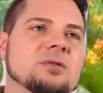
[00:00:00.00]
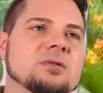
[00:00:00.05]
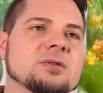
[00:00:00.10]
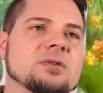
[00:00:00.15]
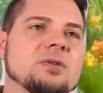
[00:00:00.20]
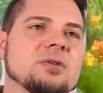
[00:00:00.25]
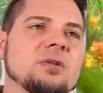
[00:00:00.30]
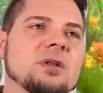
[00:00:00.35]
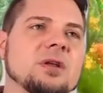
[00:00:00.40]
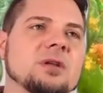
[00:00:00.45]

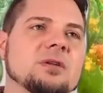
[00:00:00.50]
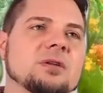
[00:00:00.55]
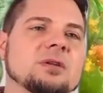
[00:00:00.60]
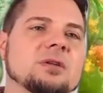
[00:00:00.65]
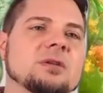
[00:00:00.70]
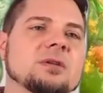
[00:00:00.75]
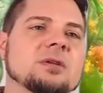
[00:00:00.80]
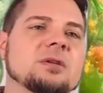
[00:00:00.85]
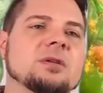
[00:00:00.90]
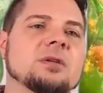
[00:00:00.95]
Zoland
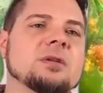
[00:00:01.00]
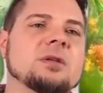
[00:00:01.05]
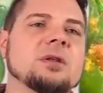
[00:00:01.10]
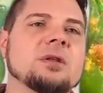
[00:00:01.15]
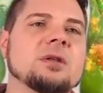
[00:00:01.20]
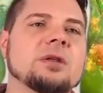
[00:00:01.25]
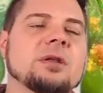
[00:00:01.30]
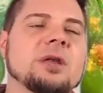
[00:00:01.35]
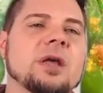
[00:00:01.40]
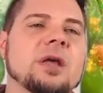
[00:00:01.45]

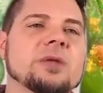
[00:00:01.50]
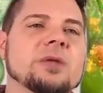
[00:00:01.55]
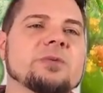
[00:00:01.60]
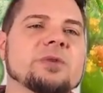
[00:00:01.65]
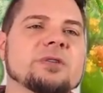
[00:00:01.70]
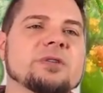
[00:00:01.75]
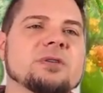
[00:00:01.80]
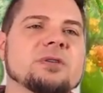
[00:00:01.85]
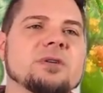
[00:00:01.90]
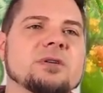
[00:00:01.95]
and
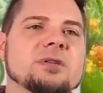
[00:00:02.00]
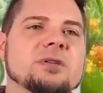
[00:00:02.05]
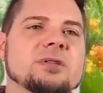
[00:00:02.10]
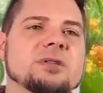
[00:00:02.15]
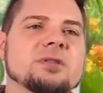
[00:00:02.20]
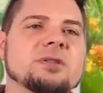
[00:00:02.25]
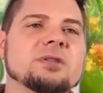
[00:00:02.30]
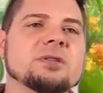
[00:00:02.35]
research to